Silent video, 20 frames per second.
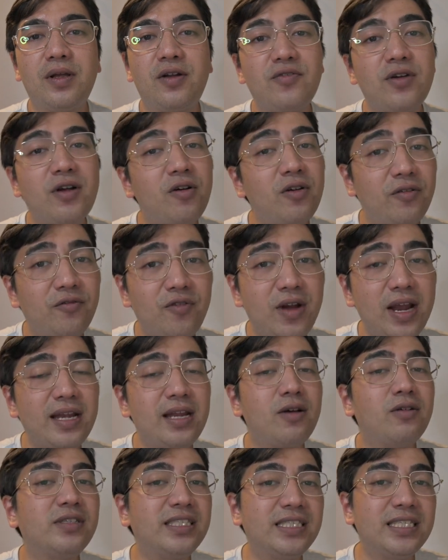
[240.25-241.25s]
right
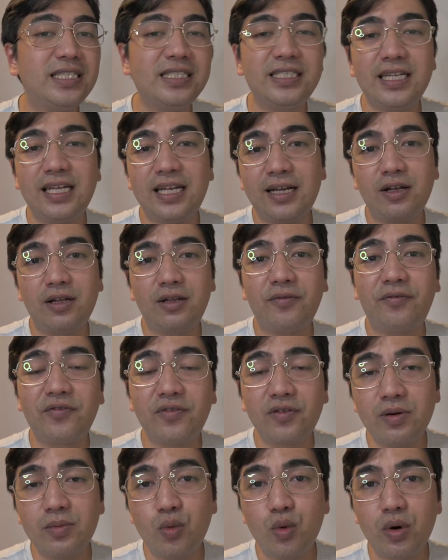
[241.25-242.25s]
now, since that I got the
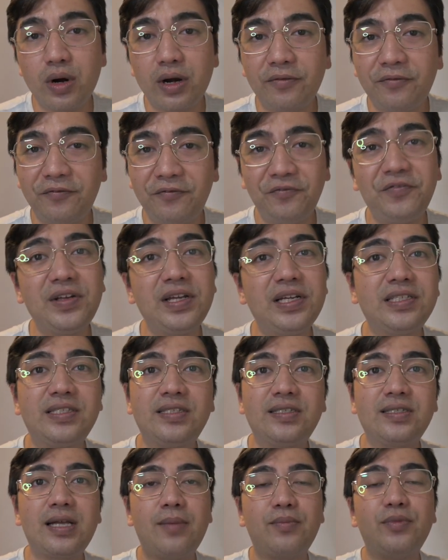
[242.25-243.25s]
firmware
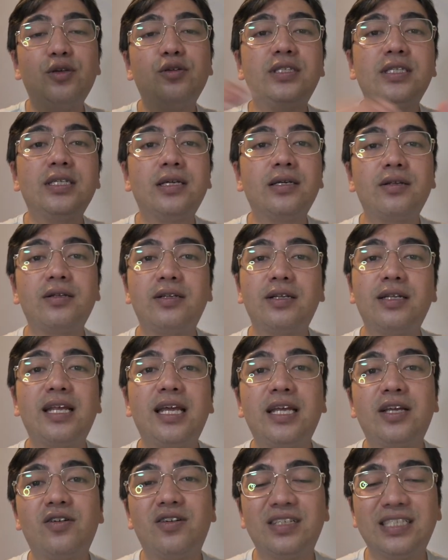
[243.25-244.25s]
fixed, I'm using it on the
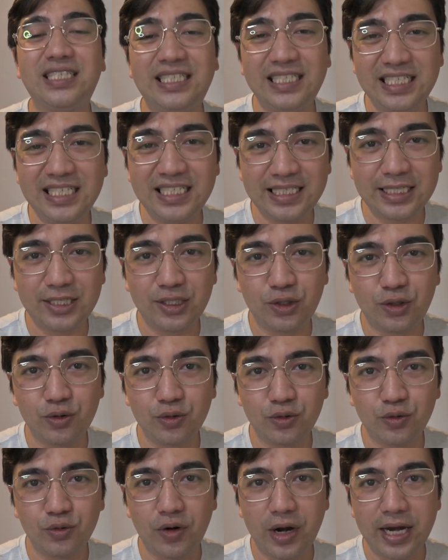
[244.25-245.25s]
Nikon
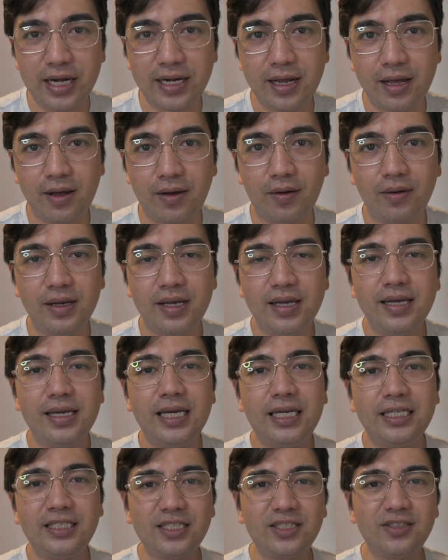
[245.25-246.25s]
Z6II right now.
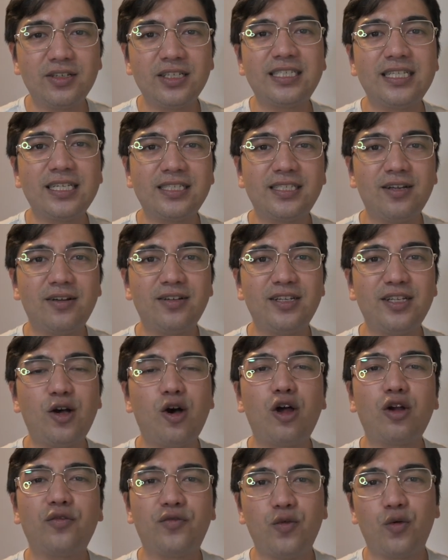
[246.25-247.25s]
And just going to test out the
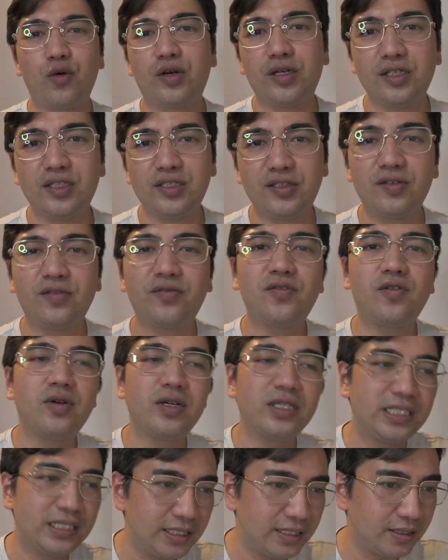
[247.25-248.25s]
autofocus. Of
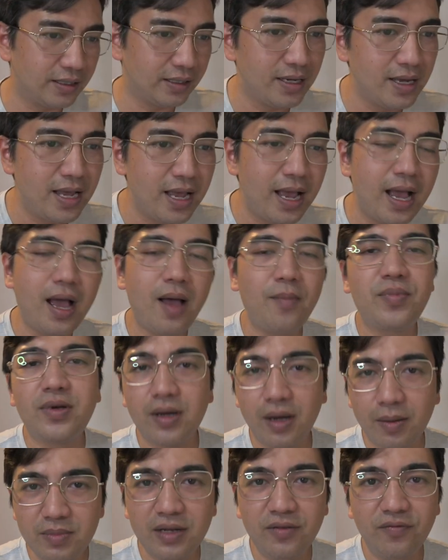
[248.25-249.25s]
course, in the
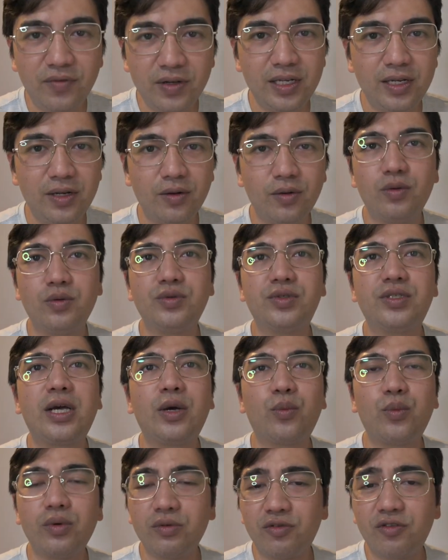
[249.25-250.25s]
upcoming videos,
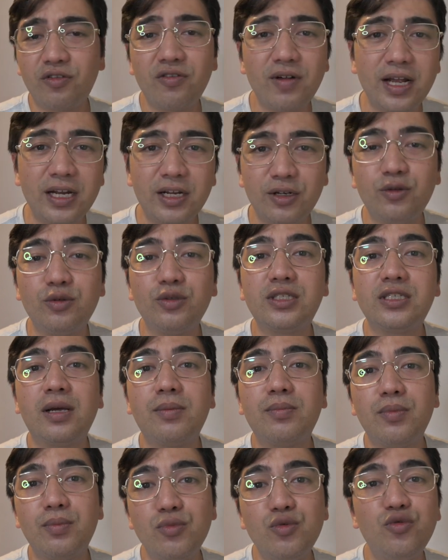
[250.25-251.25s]
I will try to do
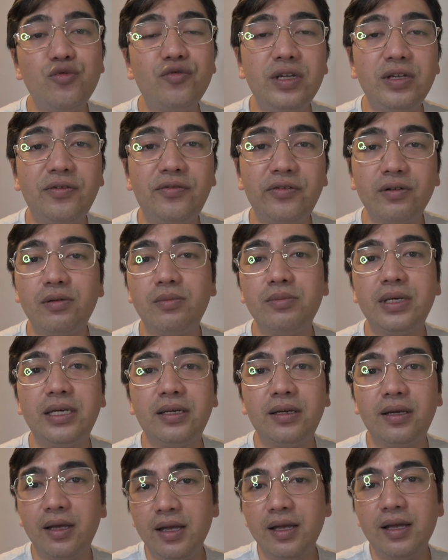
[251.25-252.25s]
some movie
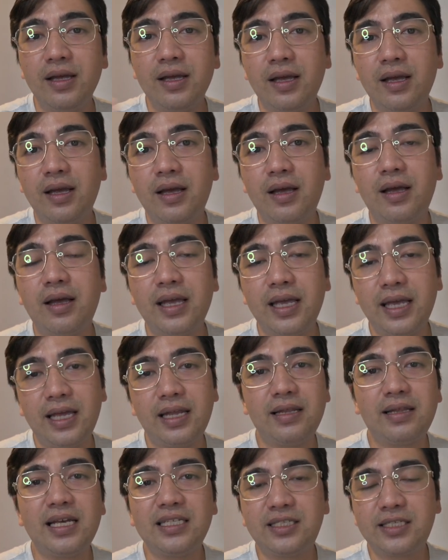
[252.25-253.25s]
filming
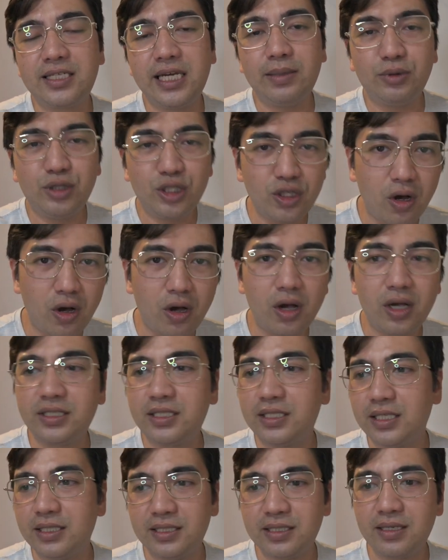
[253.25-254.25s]
and landscape
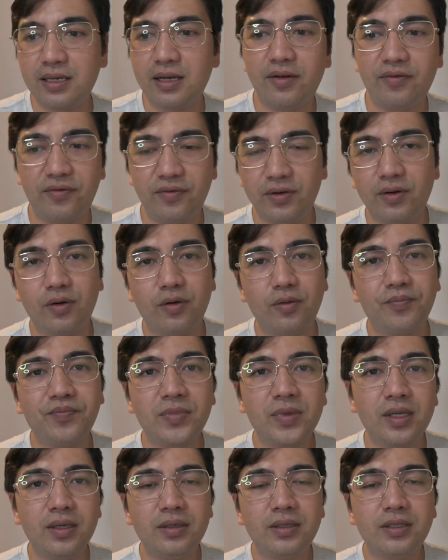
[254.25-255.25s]
shots and stuff, you know,
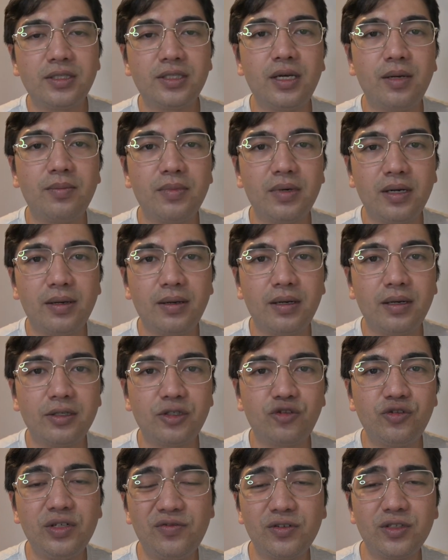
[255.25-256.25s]
some
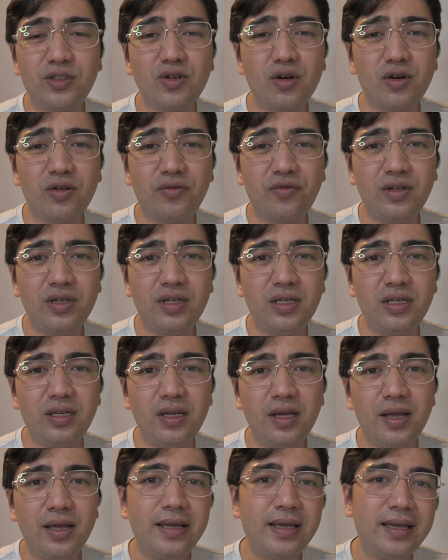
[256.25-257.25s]
street
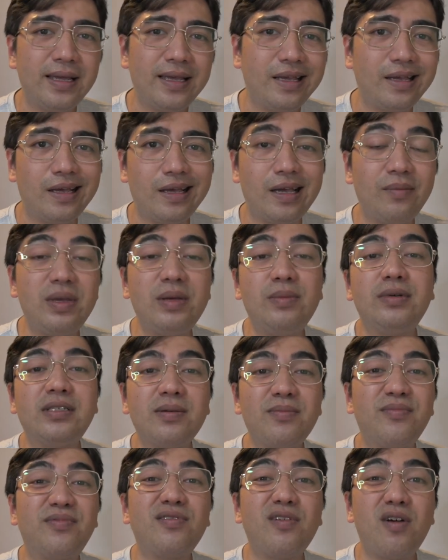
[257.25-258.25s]
photography, maybe
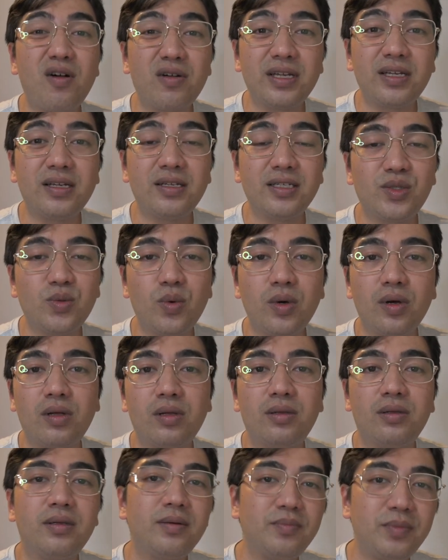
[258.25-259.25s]
some vlogging as
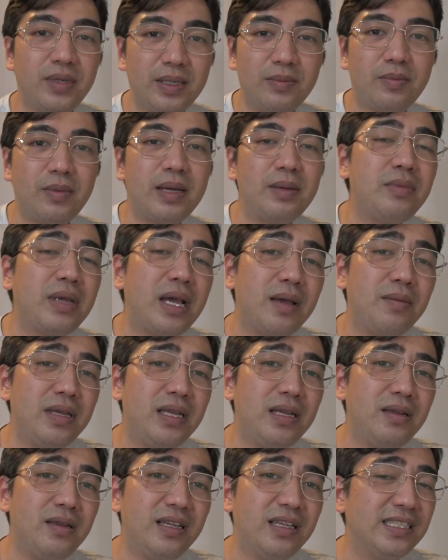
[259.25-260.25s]
well. I
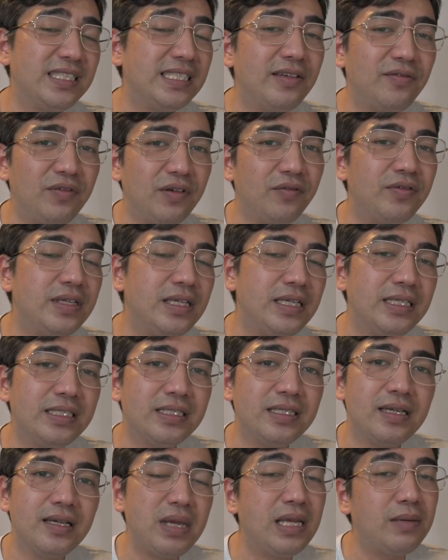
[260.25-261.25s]
mean, the
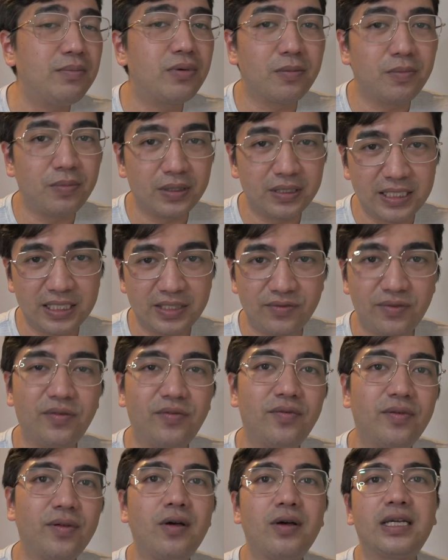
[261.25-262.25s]
Z50's main purpose is for
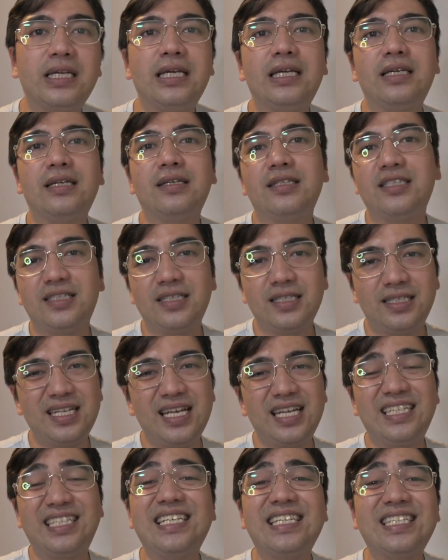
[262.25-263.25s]
vlogging. It's just
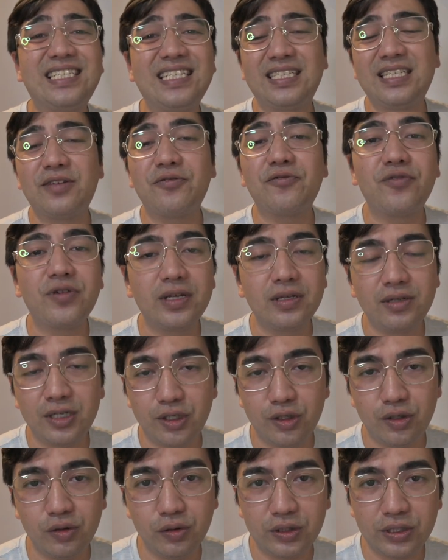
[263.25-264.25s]
that this is a really
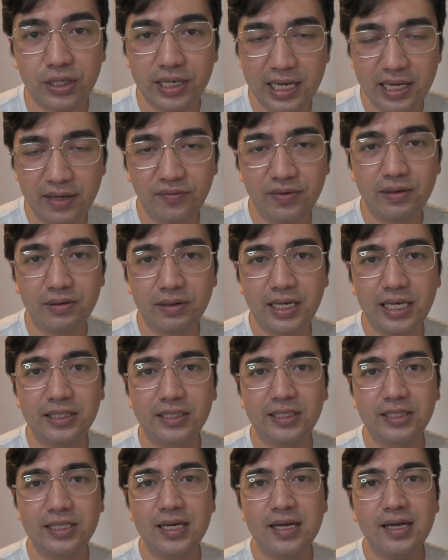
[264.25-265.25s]
huge and heavy
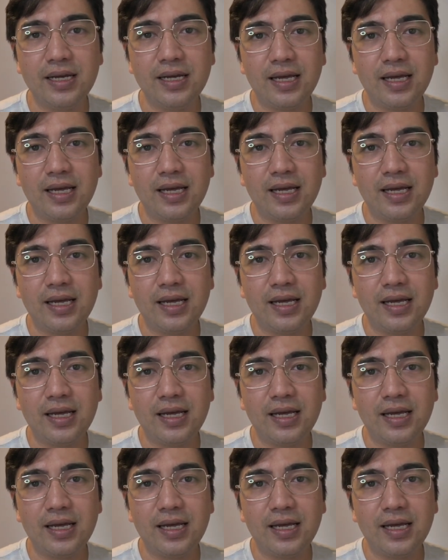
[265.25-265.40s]
lens.